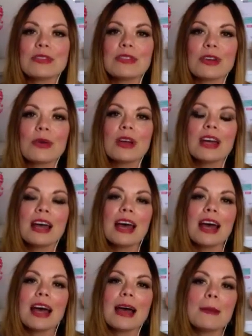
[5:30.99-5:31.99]
So
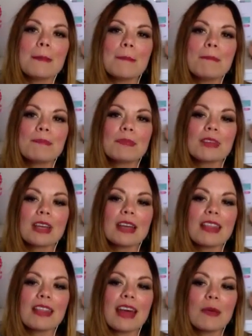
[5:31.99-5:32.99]

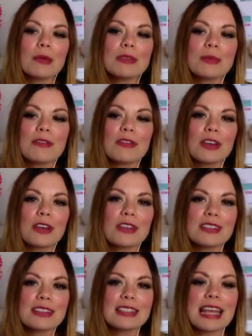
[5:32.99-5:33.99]
that was my
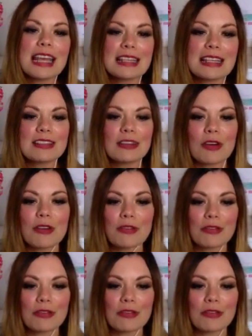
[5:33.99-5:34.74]
first taste of